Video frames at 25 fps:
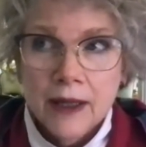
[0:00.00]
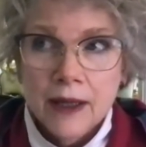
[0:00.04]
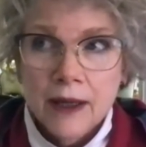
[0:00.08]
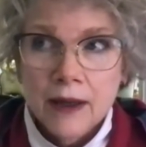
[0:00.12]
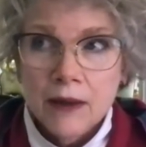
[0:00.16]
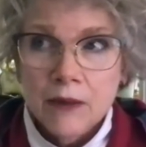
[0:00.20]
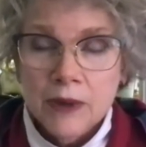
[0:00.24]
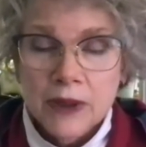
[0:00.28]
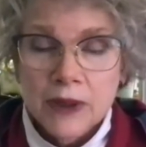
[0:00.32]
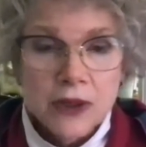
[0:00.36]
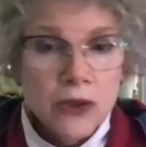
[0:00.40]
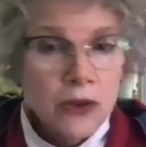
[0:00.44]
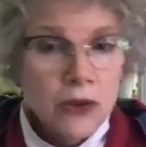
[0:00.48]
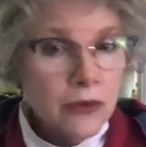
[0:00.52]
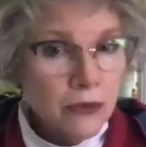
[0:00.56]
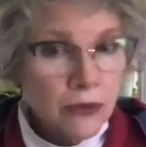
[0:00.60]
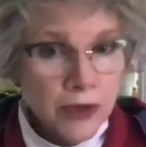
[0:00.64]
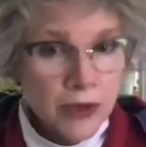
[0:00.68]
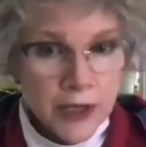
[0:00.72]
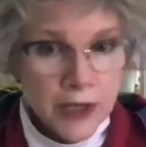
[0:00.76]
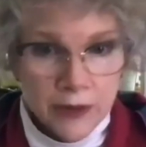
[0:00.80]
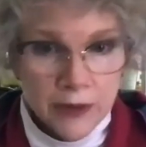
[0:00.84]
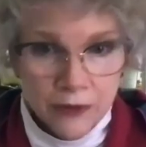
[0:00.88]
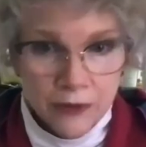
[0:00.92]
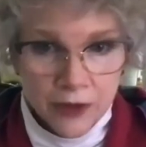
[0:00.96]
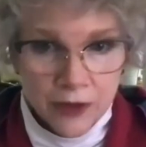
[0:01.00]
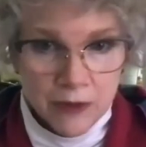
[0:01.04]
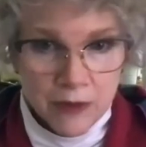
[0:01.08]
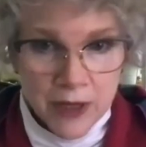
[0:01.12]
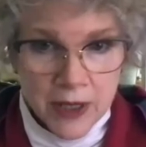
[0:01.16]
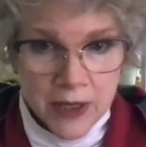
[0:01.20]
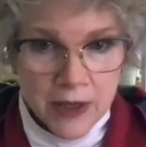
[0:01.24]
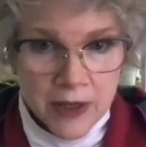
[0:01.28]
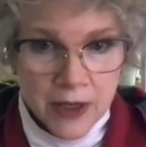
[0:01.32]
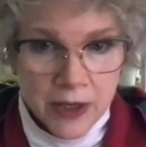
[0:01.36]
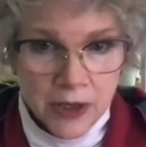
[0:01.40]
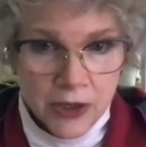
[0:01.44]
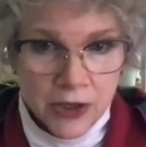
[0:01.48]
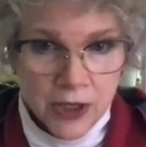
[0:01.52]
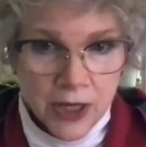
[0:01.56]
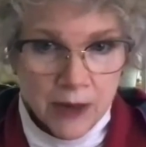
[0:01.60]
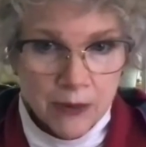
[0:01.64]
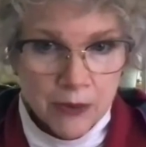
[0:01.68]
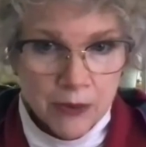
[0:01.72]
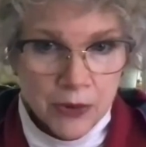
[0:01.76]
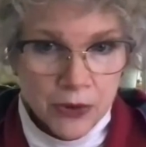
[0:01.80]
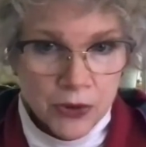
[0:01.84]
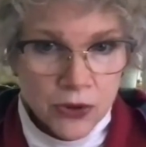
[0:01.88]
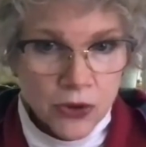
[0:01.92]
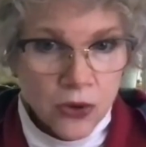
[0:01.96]
We don't read of him in these
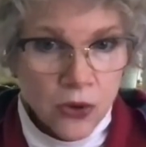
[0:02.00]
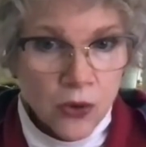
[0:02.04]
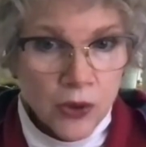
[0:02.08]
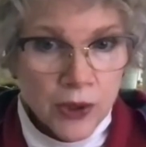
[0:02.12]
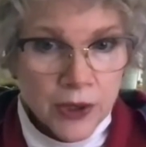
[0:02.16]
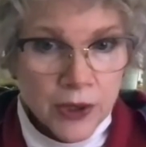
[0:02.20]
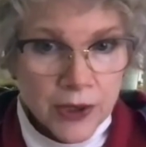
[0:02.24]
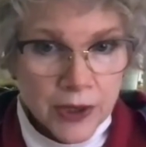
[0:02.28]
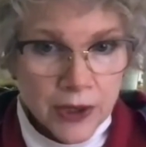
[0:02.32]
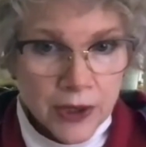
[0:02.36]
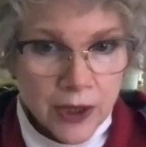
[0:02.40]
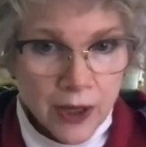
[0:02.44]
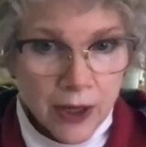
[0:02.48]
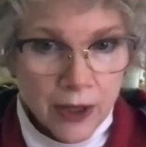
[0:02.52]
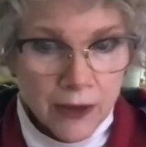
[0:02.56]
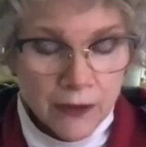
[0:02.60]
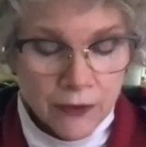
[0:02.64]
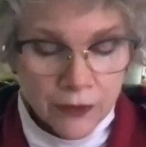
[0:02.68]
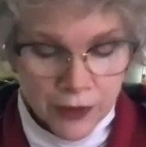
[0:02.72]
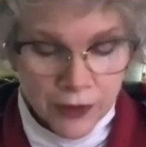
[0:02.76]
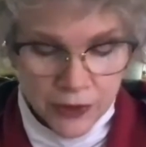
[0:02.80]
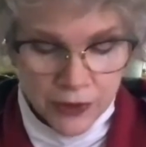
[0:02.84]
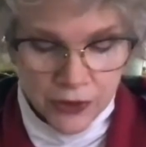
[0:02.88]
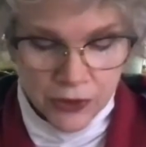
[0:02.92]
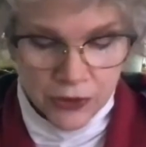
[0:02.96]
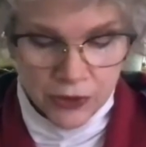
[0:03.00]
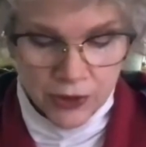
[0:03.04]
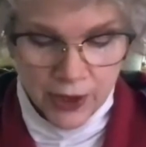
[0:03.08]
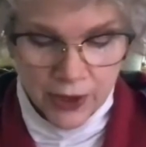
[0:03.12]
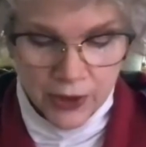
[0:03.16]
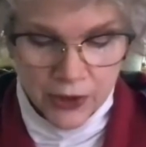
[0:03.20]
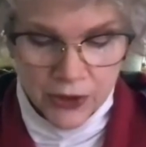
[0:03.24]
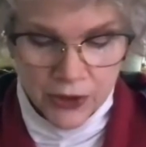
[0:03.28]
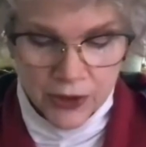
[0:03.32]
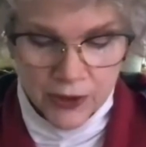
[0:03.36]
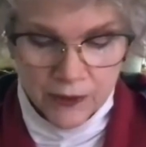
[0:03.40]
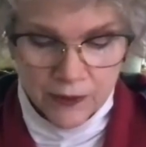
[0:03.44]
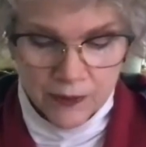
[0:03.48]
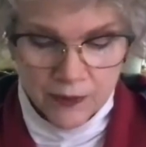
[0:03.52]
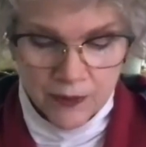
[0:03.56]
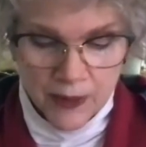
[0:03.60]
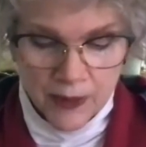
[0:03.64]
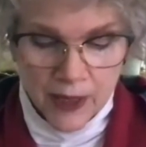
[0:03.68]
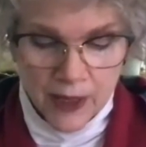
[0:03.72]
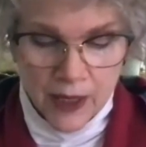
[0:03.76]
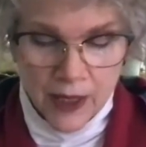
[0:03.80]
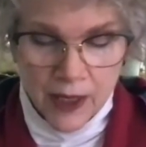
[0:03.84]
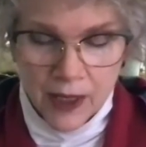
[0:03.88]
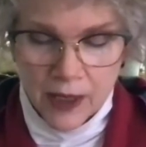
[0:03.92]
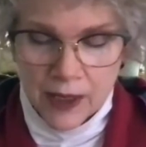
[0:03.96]
chapters going to God for direction.
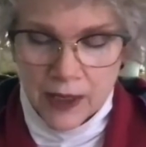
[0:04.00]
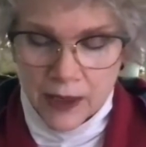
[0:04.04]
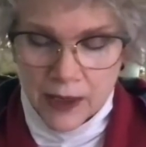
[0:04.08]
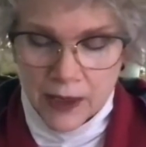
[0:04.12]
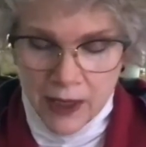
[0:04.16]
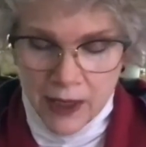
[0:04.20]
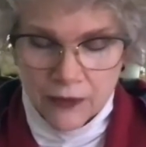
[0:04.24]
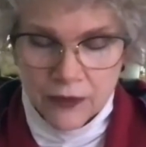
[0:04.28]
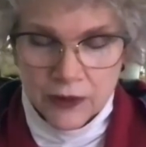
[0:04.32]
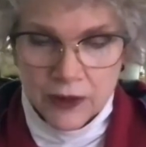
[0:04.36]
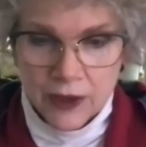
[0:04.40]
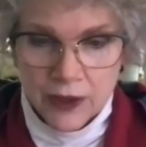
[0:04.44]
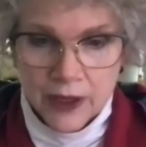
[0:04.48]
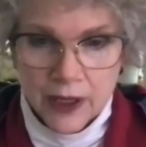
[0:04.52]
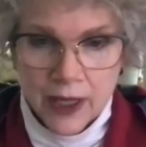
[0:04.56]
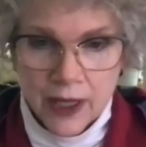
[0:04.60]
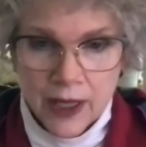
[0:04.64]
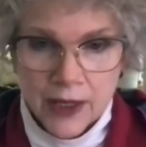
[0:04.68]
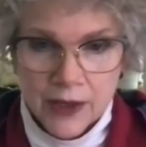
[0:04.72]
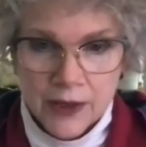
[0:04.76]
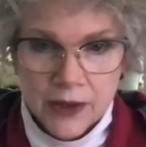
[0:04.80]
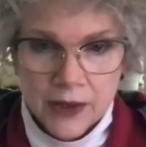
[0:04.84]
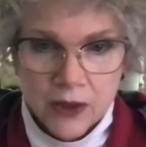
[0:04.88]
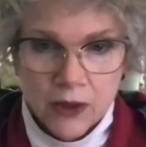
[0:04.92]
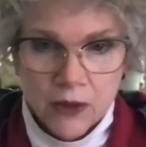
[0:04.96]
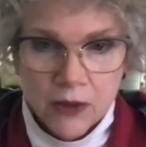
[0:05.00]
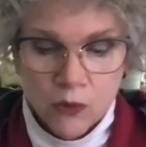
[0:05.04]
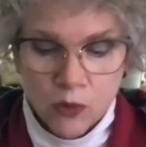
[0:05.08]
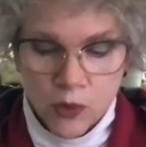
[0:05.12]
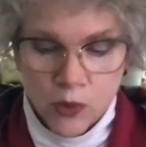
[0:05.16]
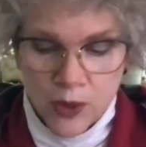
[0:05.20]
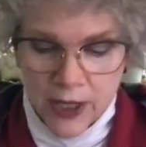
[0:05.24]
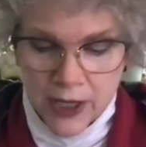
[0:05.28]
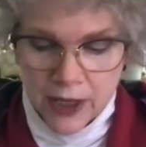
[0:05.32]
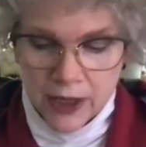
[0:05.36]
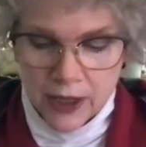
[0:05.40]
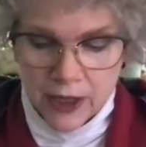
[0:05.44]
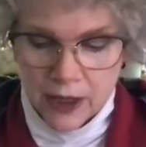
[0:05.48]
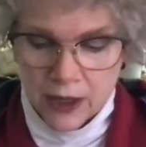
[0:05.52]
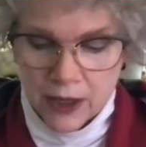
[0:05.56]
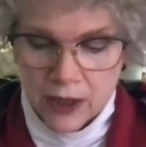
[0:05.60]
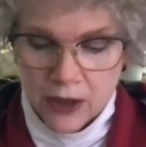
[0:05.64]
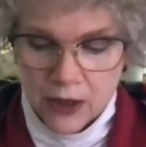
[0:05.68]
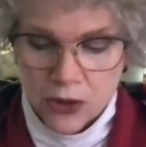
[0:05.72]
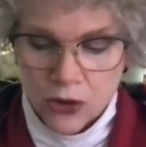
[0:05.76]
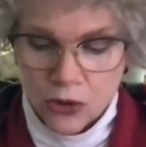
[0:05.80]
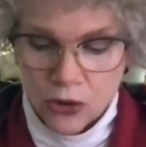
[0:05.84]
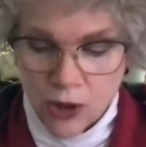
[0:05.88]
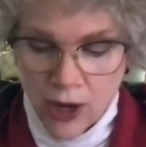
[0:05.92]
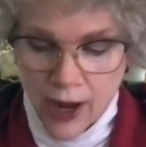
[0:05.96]
And he definitely has a weak
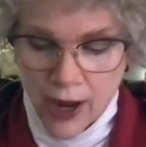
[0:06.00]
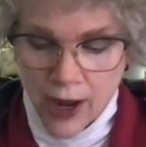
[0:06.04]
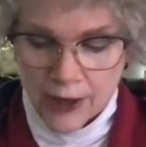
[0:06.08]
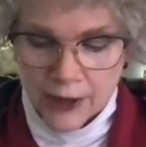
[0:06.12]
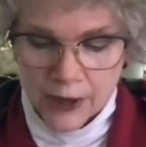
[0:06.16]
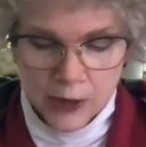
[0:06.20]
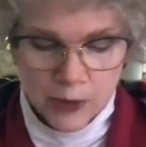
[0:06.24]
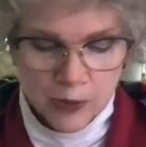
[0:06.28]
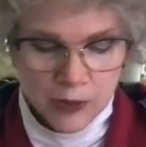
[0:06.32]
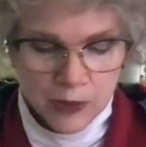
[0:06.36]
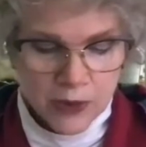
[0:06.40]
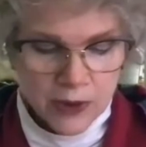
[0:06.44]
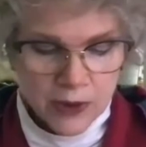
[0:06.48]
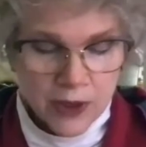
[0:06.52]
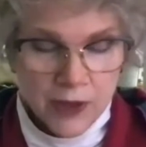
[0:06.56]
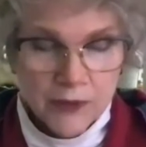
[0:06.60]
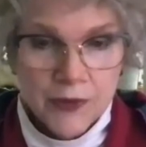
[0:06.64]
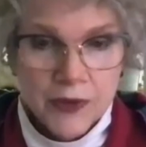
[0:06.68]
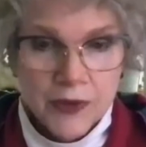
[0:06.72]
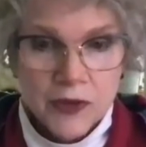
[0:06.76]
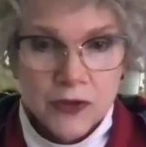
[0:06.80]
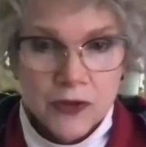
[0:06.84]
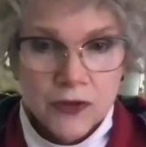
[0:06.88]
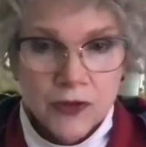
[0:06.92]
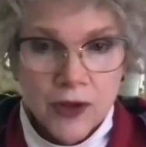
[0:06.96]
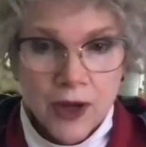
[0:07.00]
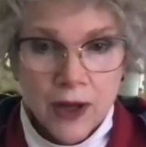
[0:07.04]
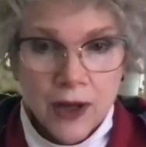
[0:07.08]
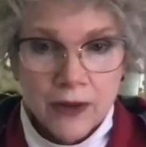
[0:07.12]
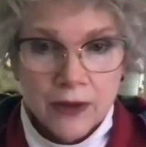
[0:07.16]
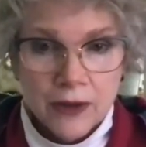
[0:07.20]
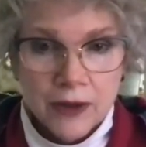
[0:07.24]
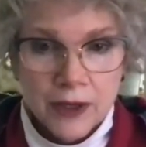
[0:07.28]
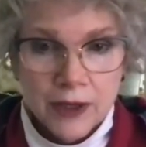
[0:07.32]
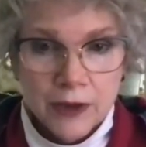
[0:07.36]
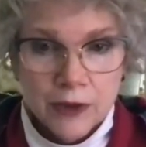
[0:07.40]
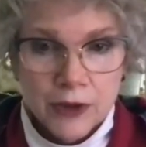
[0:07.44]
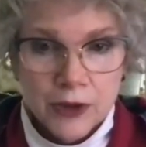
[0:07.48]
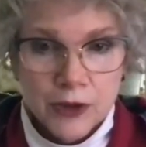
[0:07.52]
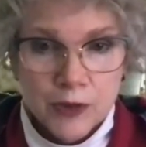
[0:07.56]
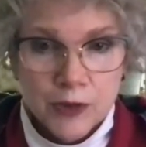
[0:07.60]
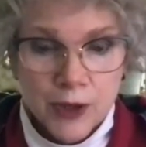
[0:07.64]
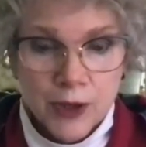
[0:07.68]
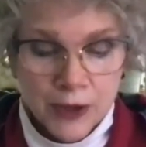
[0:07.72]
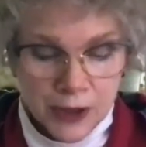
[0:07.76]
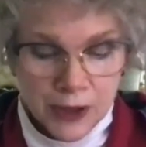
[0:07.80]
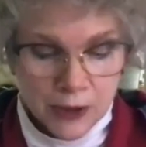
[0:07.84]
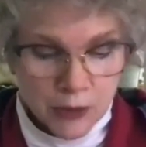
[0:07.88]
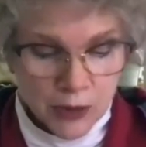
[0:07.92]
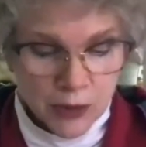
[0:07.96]
grasp of his fatherly
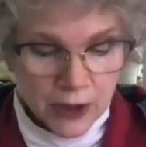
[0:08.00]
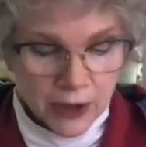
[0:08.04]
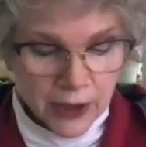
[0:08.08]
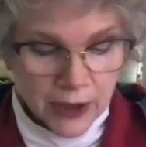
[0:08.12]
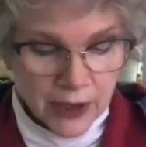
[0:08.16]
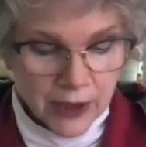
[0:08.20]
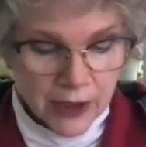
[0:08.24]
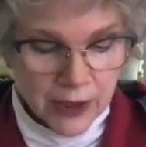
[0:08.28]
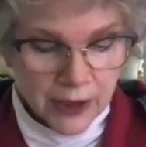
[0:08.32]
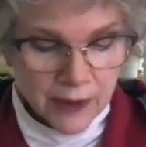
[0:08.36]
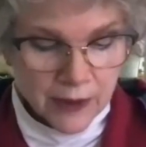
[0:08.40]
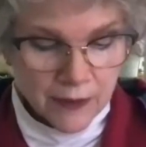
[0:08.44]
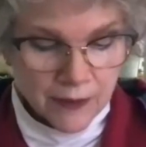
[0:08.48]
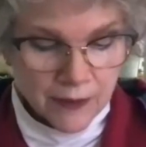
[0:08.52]
responsibilities.